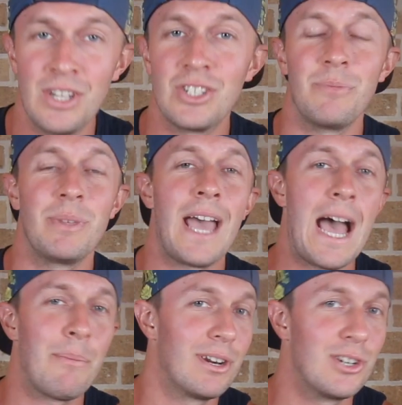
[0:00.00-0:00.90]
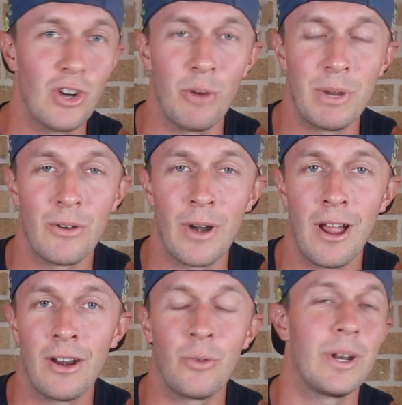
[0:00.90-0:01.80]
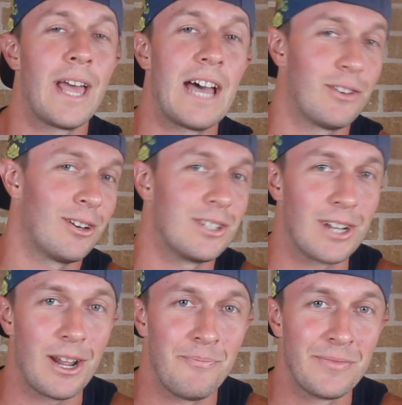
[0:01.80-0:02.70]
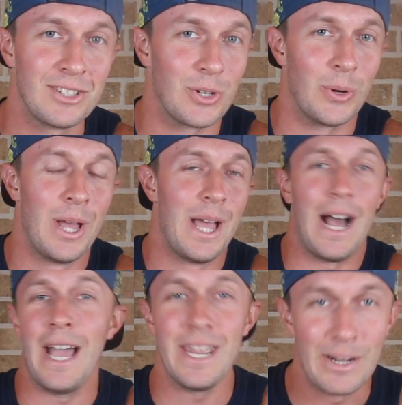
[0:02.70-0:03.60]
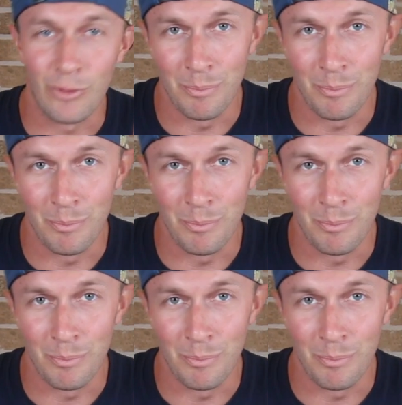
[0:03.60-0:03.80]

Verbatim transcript: she'd be happy to show me around and we'd have a good time. So I had never